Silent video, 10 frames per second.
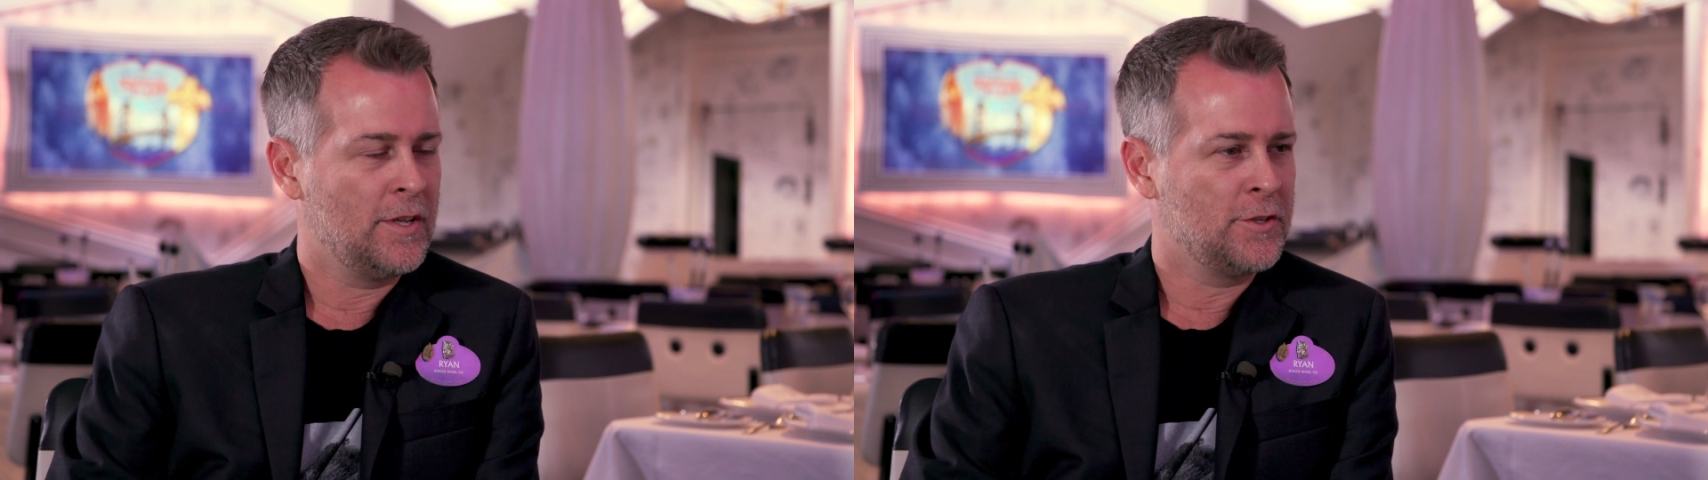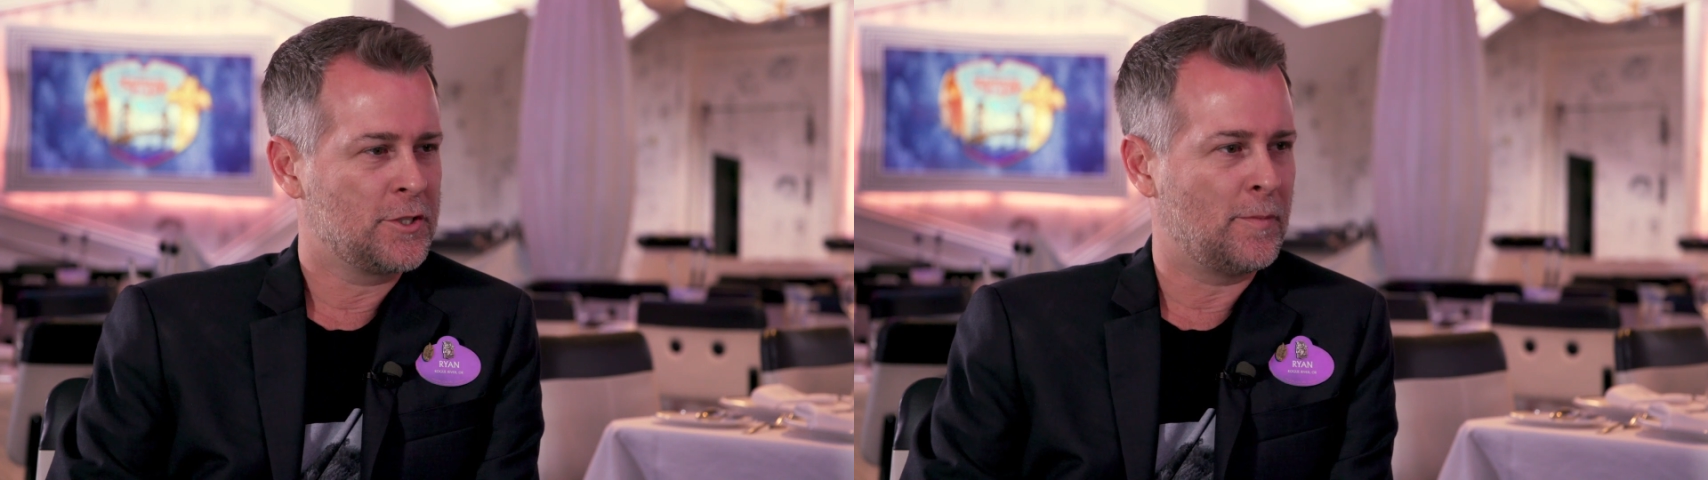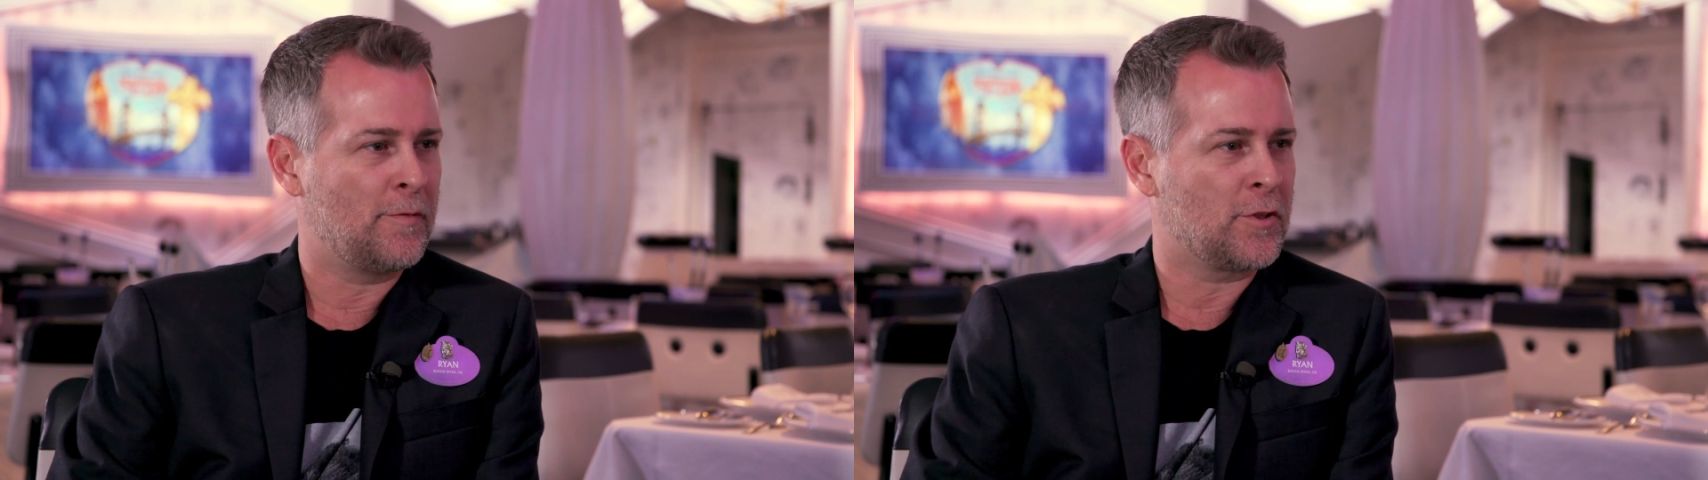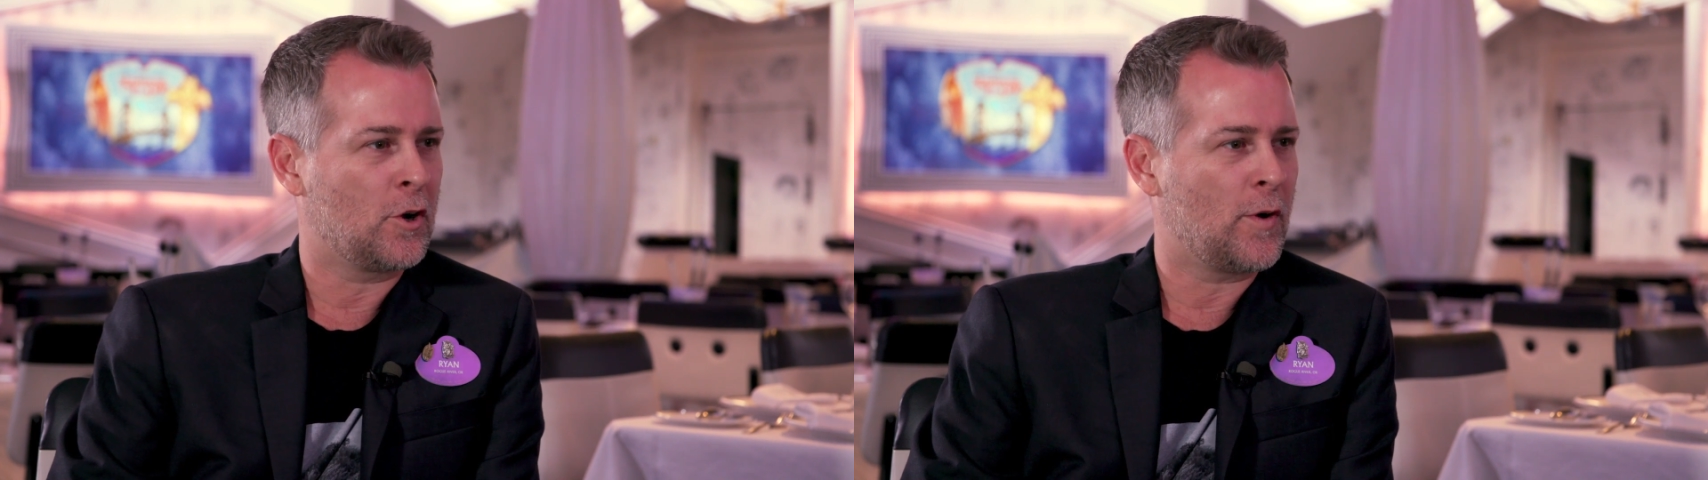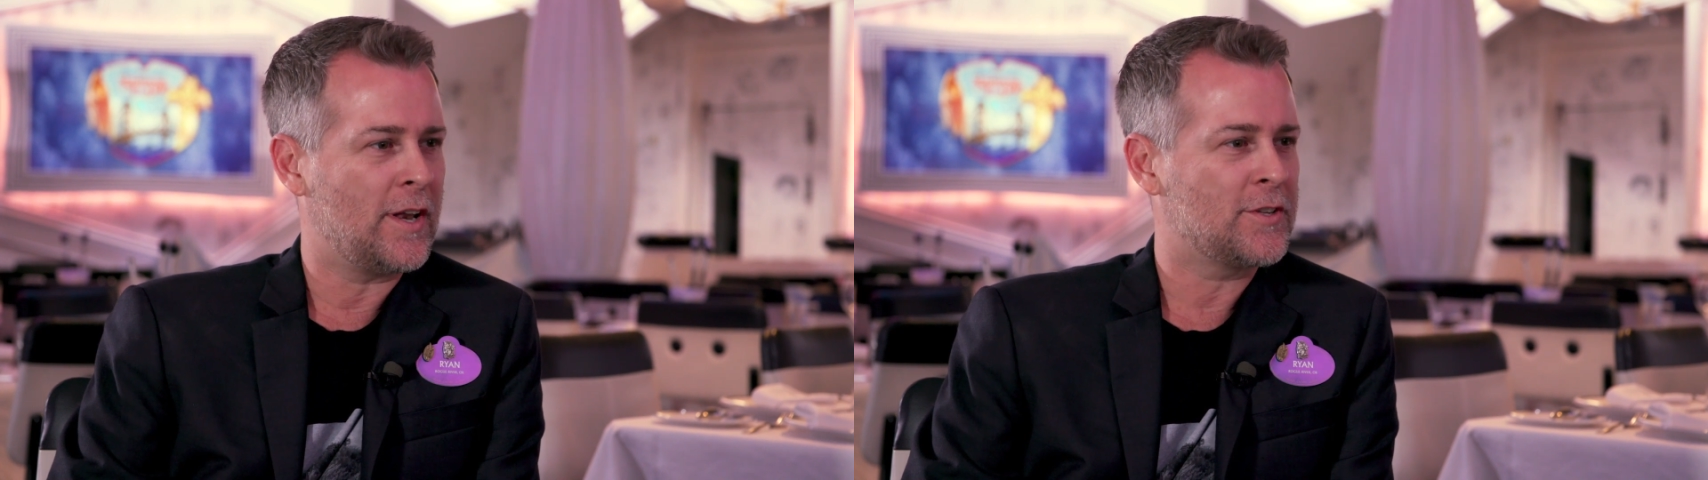some of the
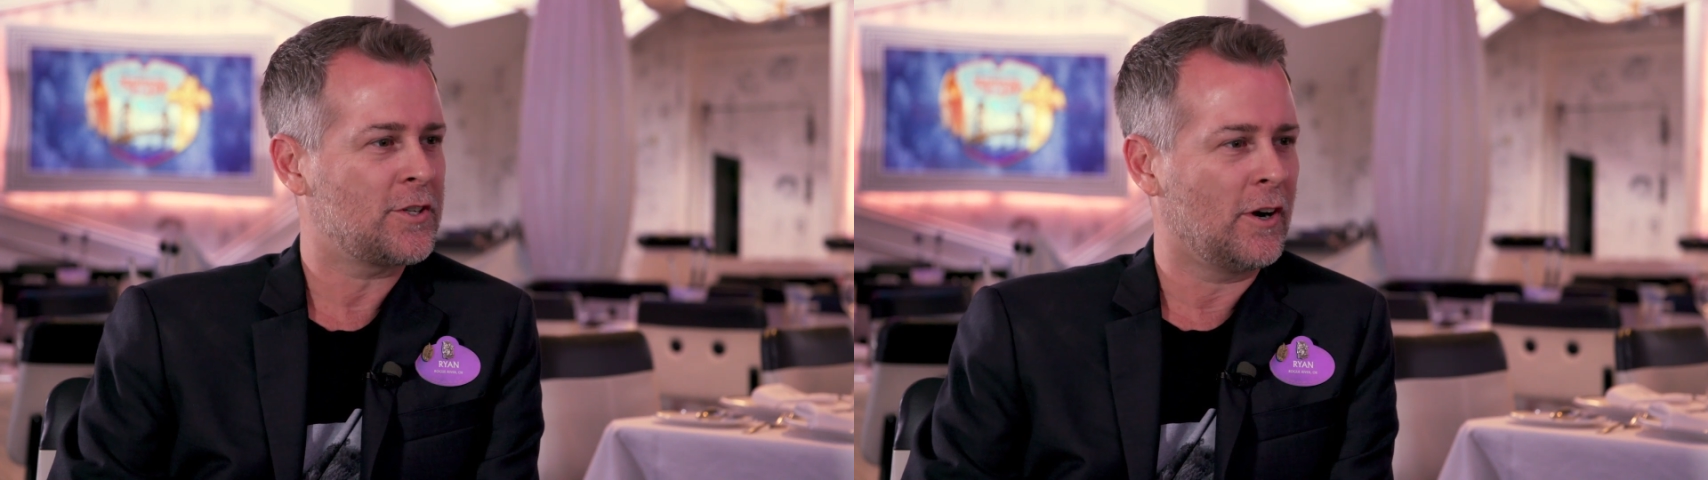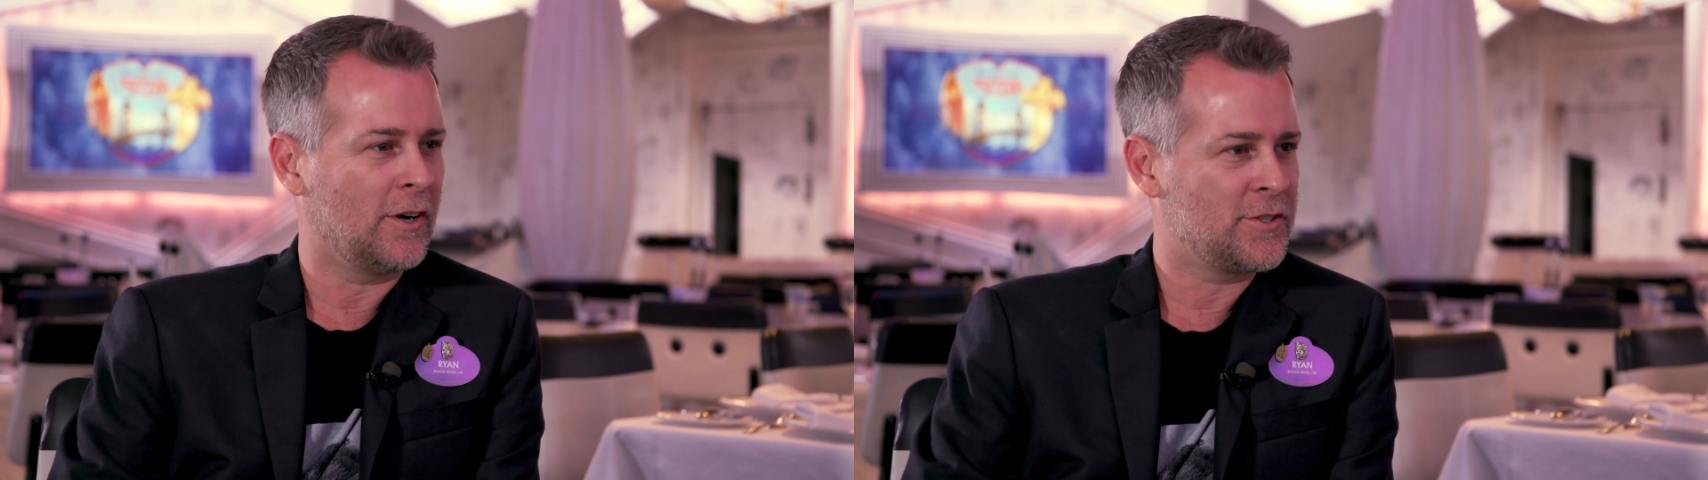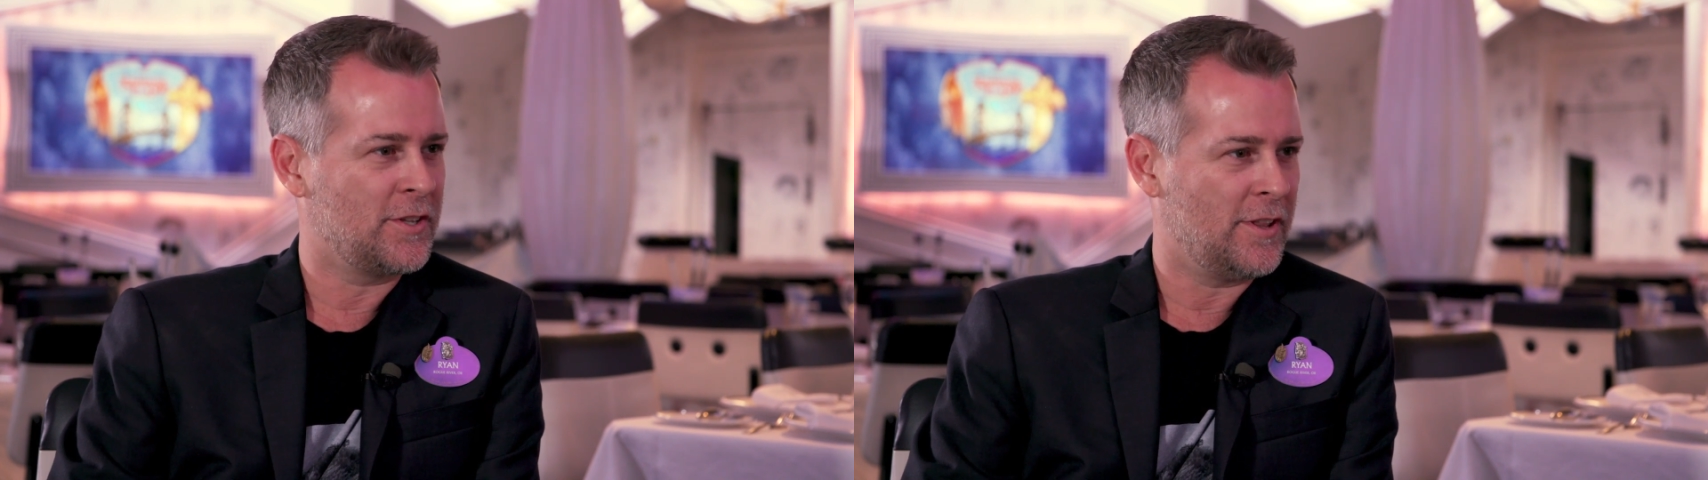greatest artists